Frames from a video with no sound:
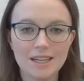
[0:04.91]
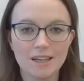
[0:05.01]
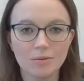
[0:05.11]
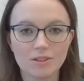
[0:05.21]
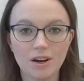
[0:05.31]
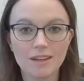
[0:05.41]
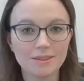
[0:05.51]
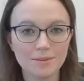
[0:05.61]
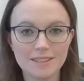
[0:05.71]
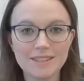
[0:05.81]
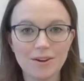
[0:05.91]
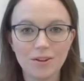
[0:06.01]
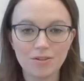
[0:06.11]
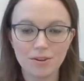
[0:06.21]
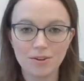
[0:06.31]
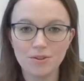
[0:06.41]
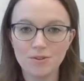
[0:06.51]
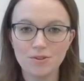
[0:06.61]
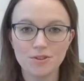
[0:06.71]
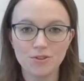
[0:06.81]
It was awesome to see all of our
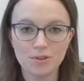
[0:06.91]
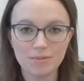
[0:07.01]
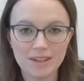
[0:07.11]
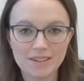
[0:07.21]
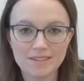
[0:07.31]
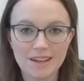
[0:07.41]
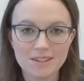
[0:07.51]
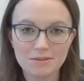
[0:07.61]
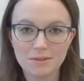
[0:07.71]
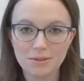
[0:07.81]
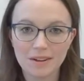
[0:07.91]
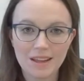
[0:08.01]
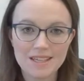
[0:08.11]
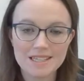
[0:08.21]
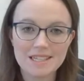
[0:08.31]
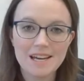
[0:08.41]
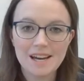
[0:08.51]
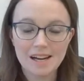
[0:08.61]
new string players last week for our lesson.